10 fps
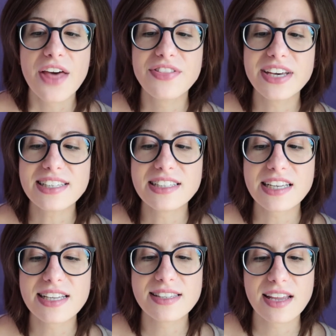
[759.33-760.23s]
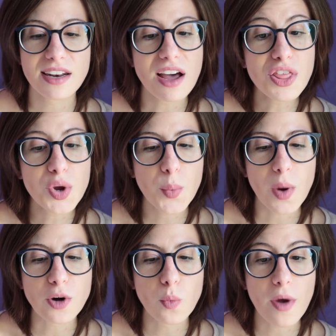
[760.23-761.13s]
This is another
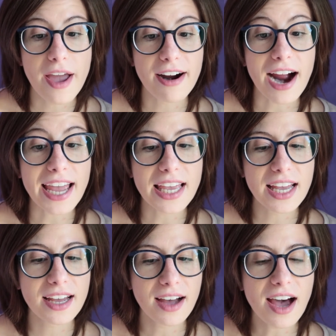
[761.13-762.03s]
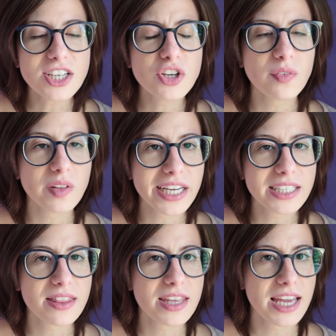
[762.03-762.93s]
one where I kind of
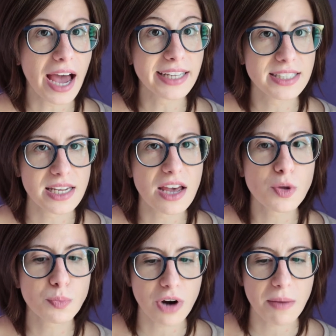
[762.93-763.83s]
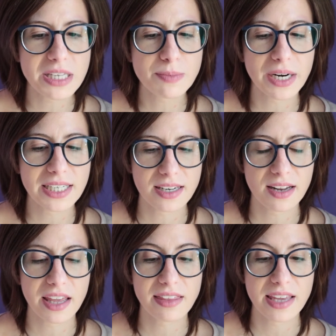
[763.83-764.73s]
liked the idea, the premise, but I
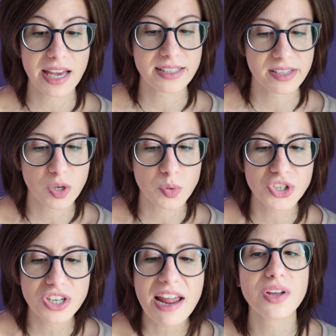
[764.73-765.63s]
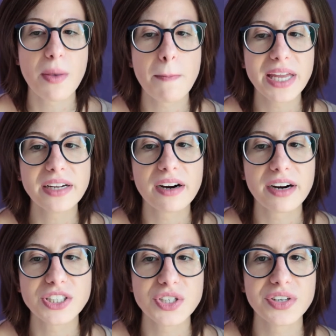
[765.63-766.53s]
didn't like the execution. The main
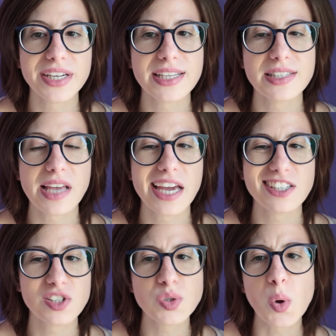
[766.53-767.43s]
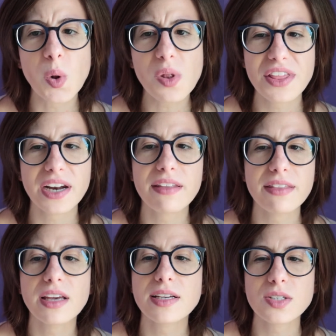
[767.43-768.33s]
character is a soul that I
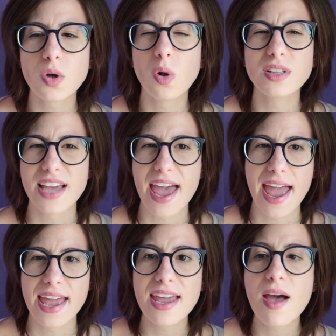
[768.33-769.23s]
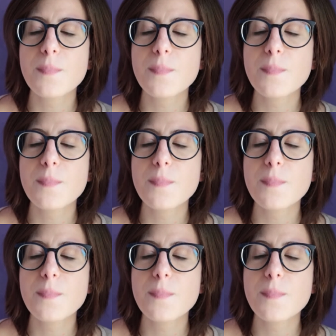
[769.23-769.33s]
think is called A,